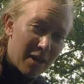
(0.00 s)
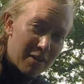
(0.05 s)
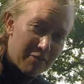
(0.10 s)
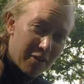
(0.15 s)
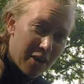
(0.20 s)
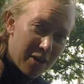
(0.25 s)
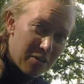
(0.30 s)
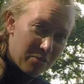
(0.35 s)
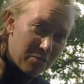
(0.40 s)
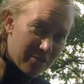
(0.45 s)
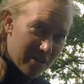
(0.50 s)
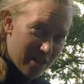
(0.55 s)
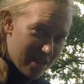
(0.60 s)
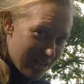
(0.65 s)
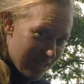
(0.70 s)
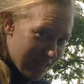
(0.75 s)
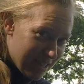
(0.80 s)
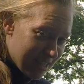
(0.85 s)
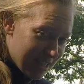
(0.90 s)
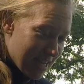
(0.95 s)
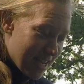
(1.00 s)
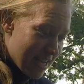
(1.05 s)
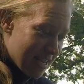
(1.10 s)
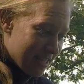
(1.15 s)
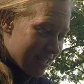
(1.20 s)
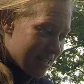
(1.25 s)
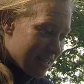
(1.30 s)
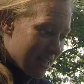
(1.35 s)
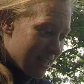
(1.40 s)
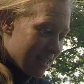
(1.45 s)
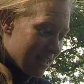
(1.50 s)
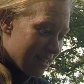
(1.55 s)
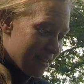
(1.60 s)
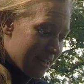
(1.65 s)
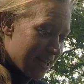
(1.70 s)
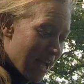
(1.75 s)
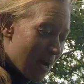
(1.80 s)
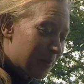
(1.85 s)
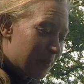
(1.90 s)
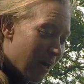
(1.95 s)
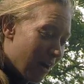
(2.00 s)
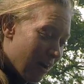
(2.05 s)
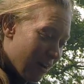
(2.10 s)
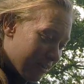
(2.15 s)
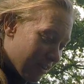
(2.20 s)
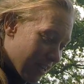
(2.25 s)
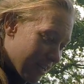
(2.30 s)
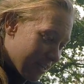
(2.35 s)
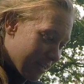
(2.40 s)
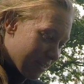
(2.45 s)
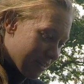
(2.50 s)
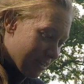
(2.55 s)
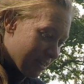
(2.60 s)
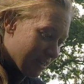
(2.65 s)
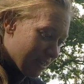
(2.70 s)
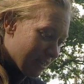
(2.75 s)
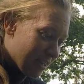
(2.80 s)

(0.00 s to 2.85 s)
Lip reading: final verdict is the Yamaha Niken.